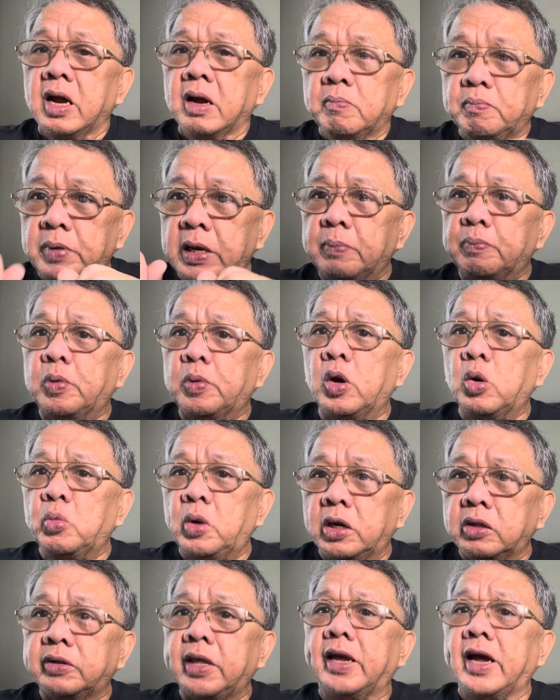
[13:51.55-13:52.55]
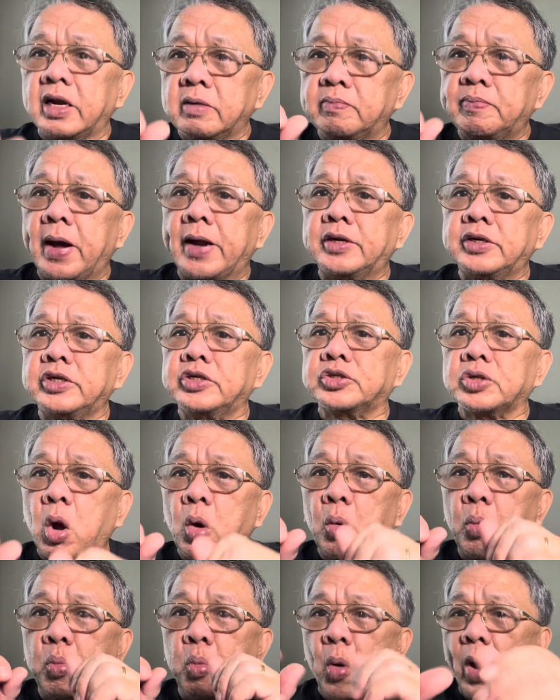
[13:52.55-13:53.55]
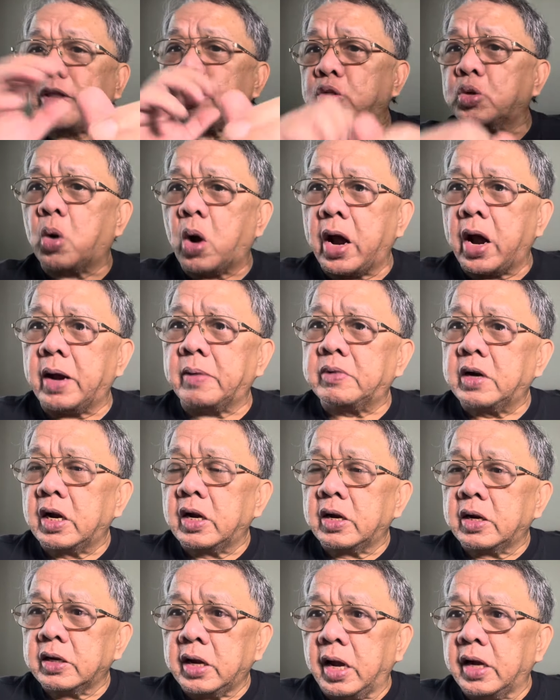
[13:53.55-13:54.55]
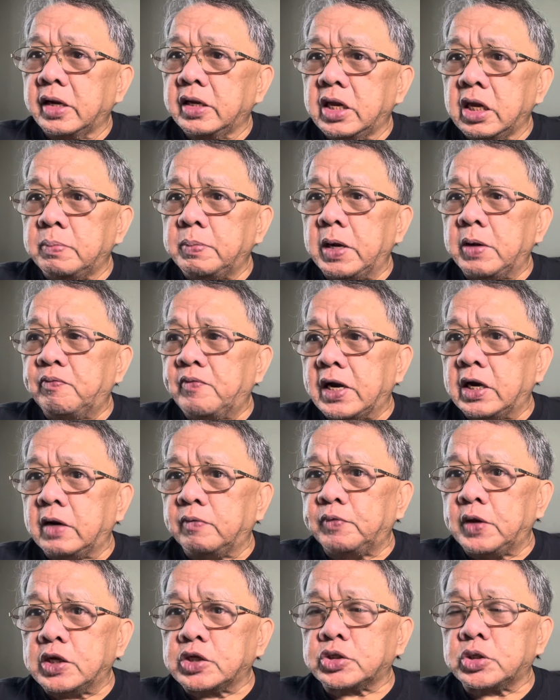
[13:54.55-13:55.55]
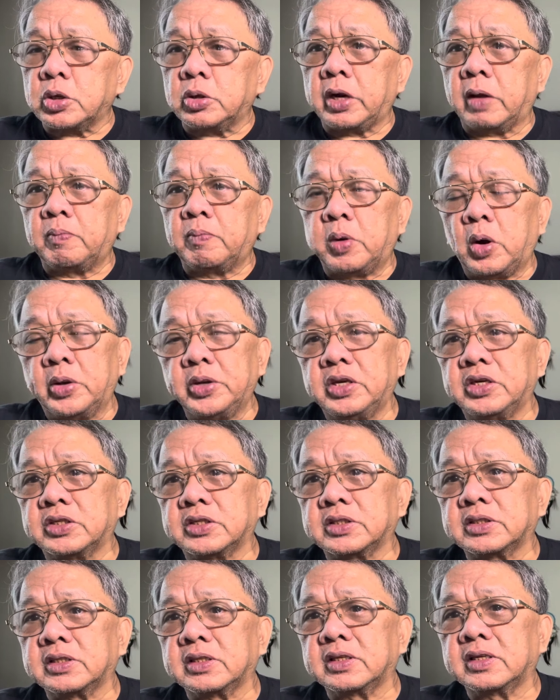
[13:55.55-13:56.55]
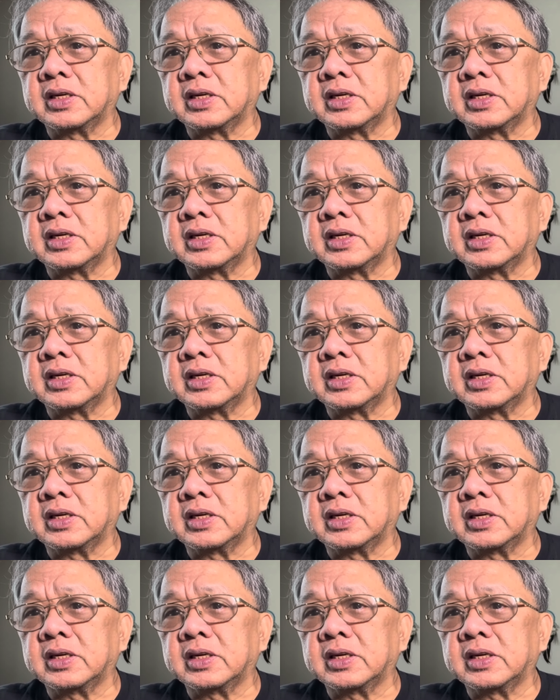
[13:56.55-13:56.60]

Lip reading: people will take advantage of what you are giving benefits to your employees.